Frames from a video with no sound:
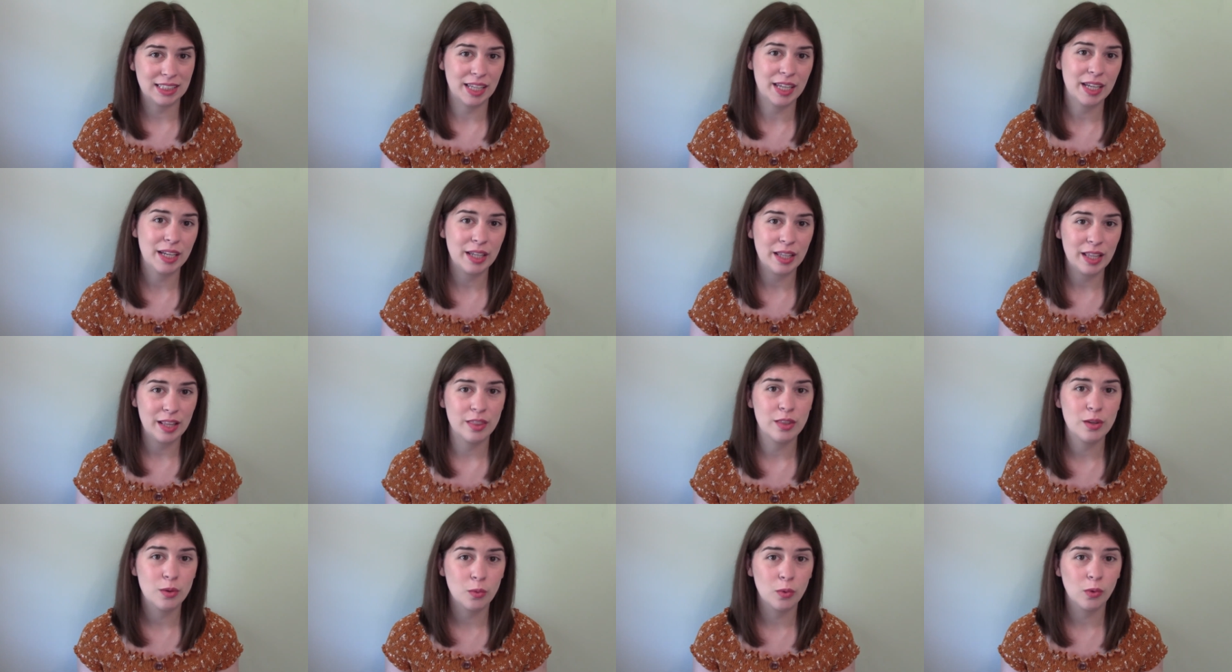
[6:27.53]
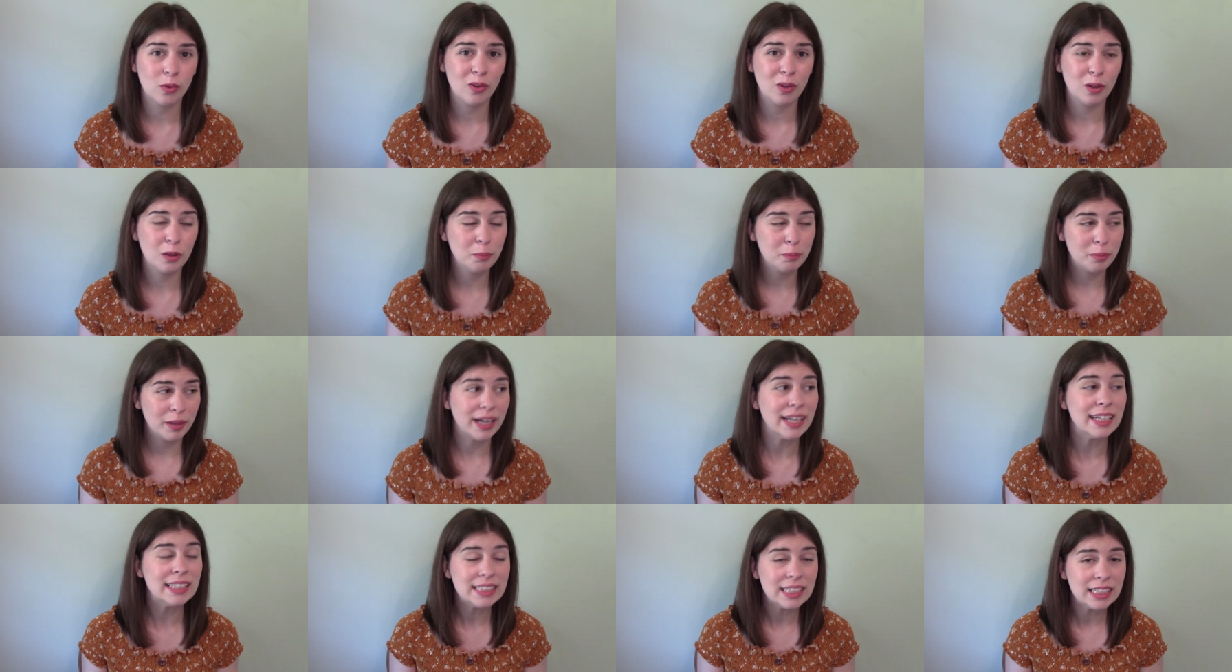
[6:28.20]
thing in the world,
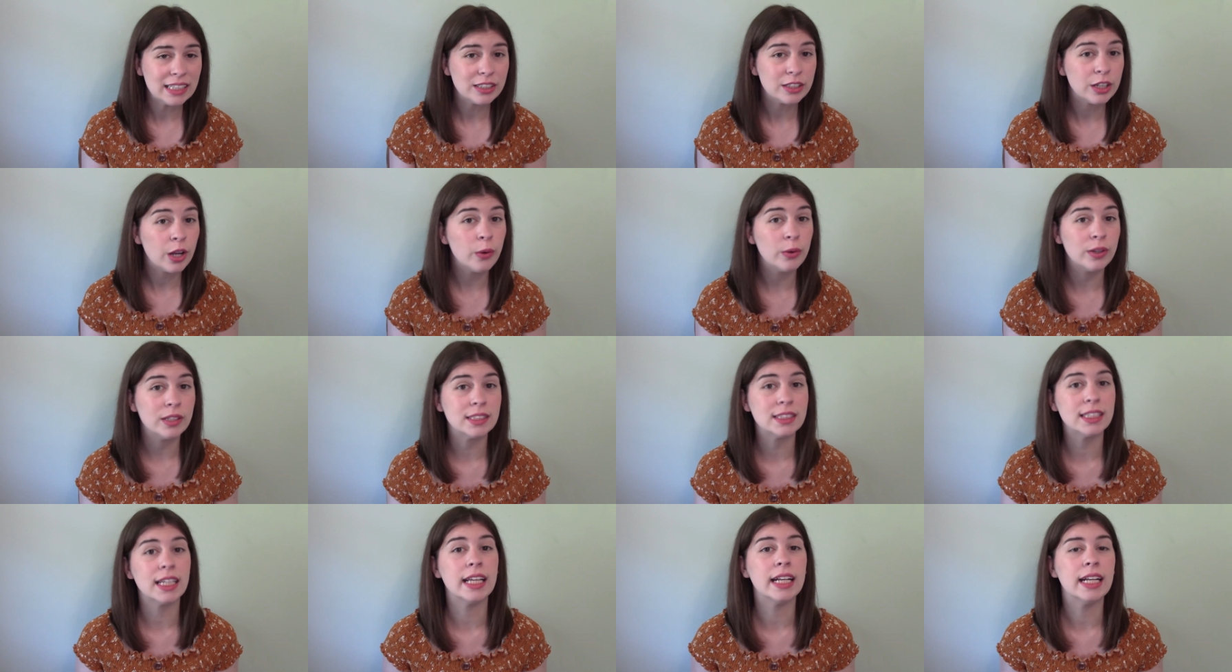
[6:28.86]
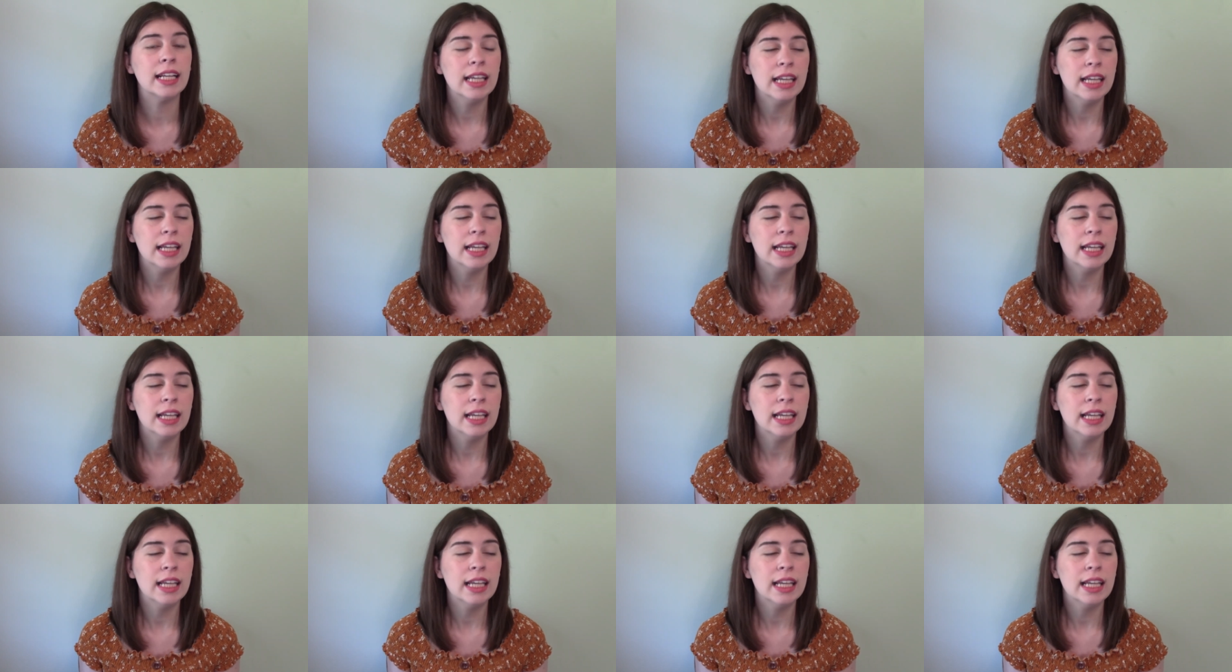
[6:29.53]
but I did notice it,